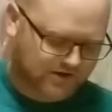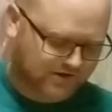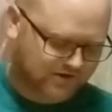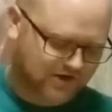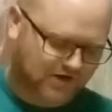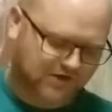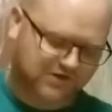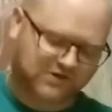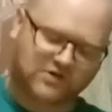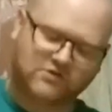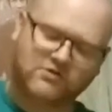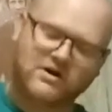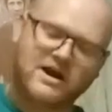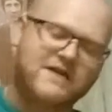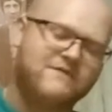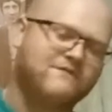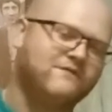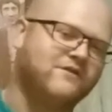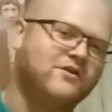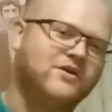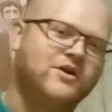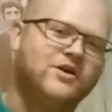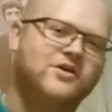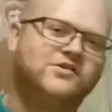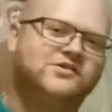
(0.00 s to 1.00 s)
It's just
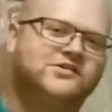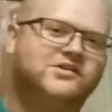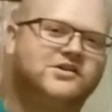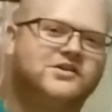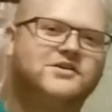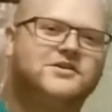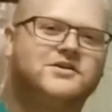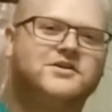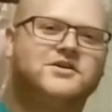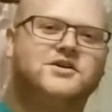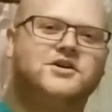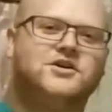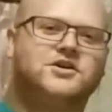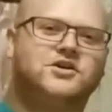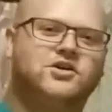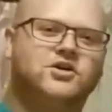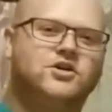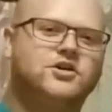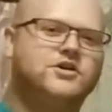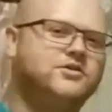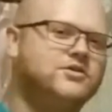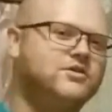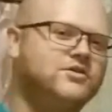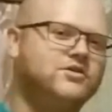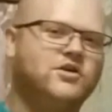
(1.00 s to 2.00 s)
great for those
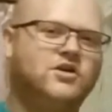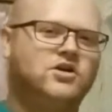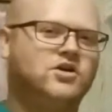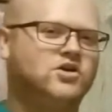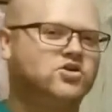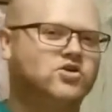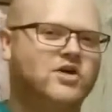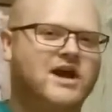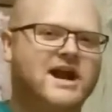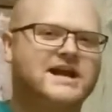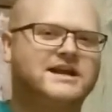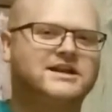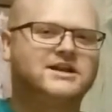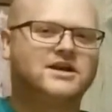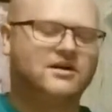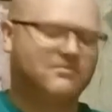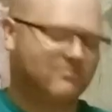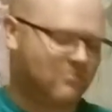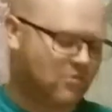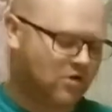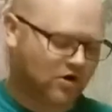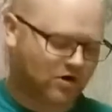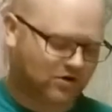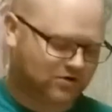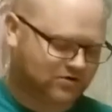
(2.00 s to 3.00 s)
good cranked
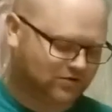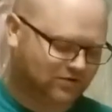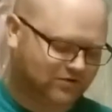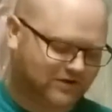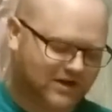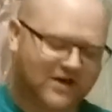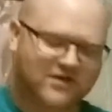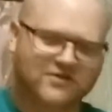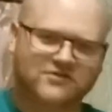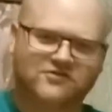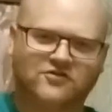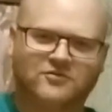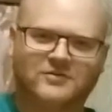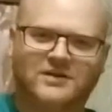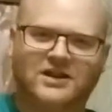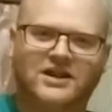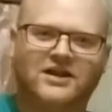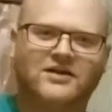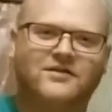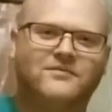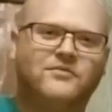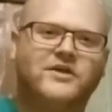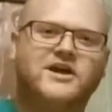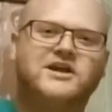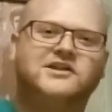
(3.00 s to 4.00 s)
up Marshall tones from
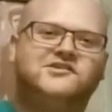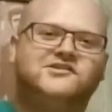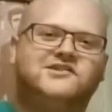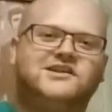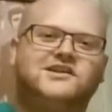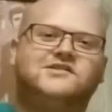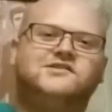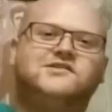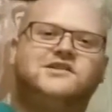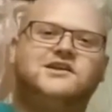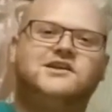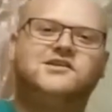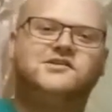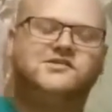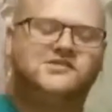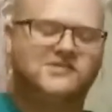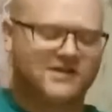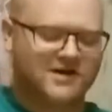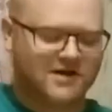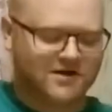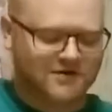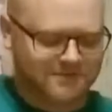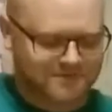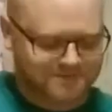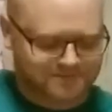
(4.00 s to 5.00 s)
the late 60s,
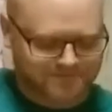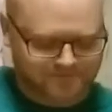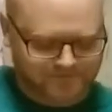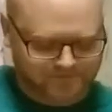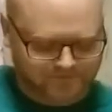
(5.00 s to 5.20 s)
you know.